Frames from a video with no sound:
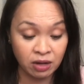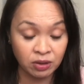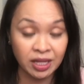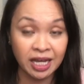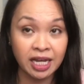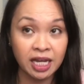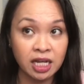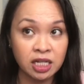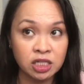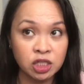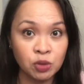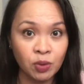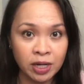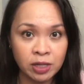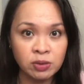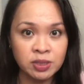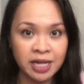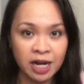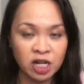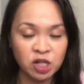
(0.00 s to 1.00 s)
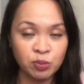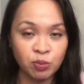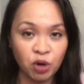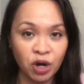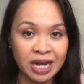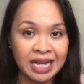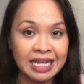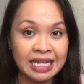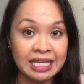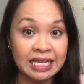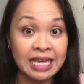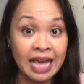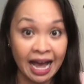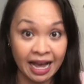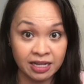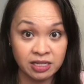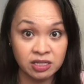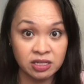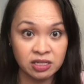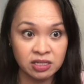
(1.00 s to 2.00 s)
Like, do I use hairspray?
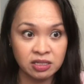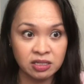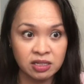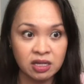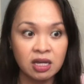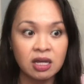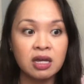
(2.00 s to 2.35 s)
Yes.